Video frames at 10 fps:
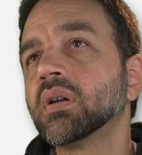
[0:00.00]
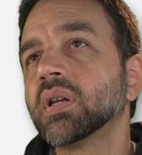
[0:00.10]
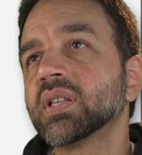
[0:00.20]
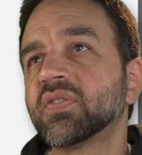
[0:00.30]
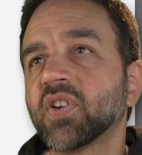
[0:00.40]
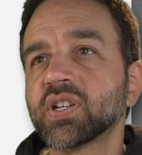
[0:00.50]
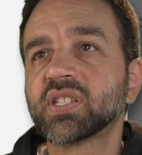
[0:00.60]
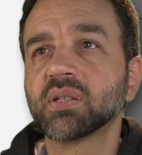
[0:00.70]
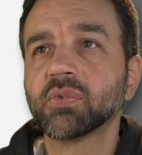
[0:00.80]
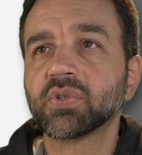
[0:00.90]
It's very
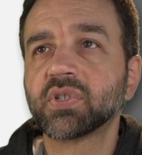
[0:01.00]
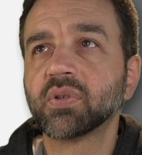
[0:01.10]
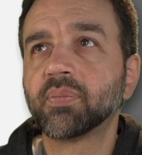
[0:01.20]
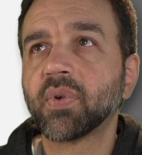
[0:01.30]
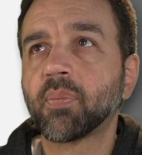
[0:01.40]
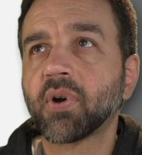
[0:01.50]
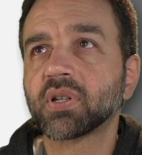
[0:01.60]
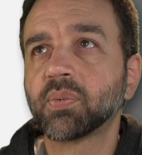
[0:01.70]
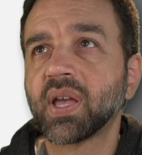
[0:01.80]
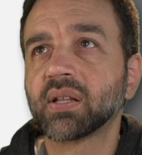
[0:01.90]
similar to a
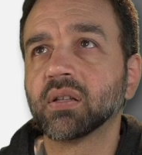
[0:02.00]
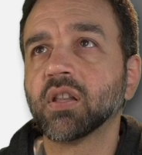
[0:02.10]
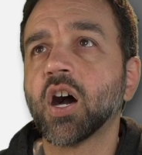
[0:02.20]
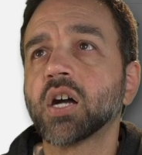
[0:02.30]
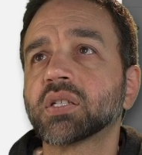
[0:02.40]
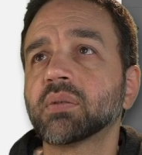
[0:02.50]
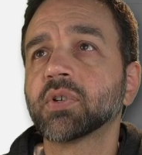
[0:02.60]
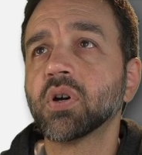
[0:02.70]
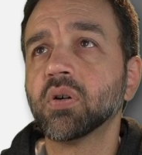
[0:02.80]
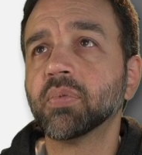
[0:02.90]
part that we had a long time
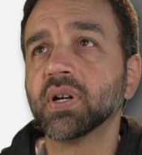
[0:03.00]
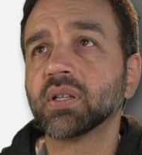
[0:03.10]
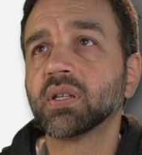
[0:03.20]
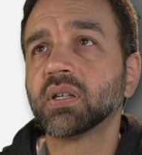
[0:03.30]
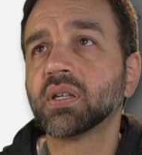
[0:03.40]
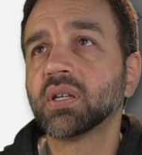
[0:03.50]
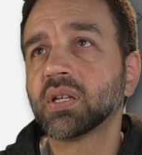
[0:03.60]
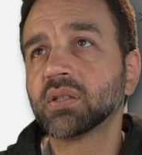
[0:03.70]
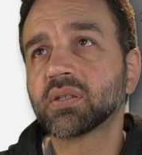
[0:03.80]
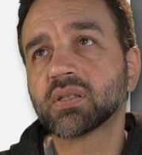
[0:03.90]
ago, but
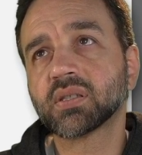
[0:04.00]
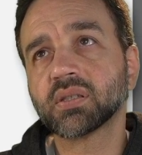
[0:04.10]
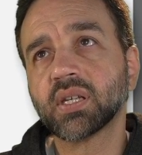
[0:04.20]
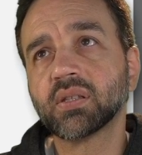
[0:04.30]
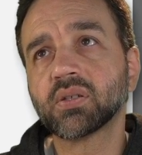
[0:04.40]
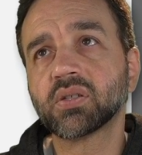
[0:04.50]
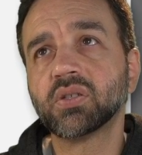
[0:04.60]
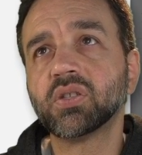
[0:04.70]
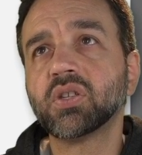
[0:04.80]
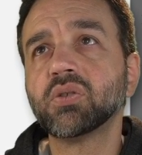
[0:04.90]
it looks it looks
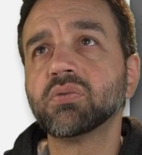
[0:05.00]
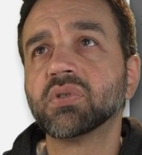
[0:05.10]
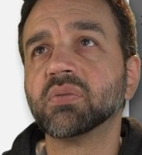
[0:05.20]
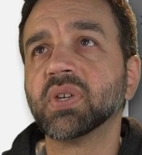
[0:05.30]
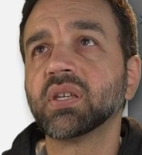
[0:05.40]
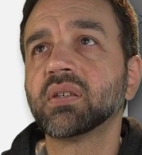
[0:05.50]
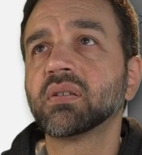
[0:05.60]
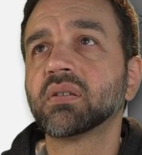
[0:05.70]
new to me.